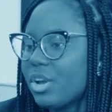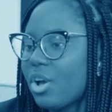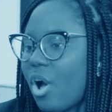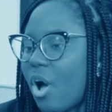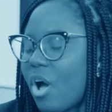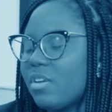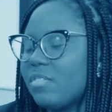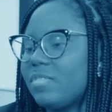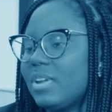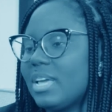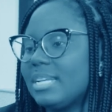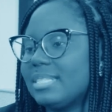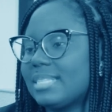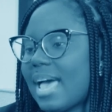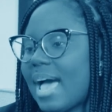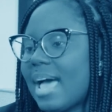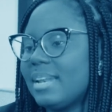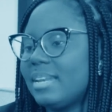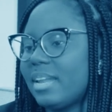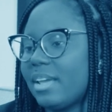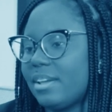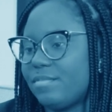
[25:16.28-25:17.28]
conflict
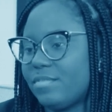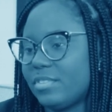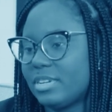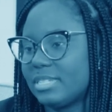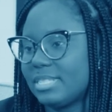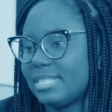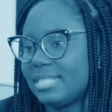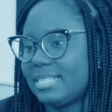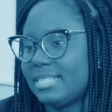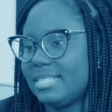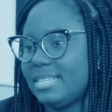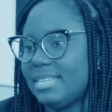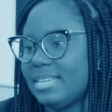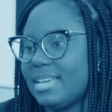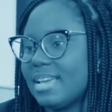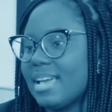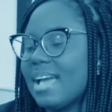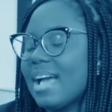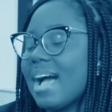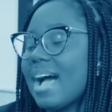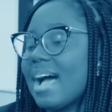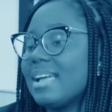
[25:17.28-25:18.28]
and diversity,
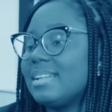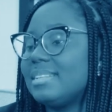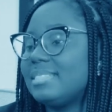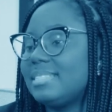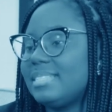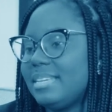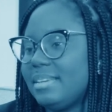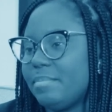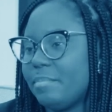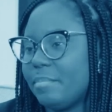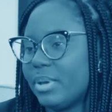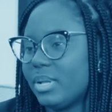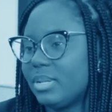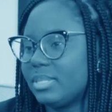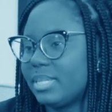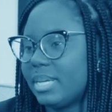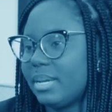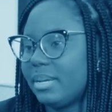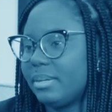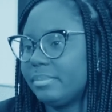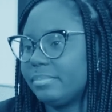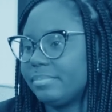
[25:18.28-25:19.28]
and team building.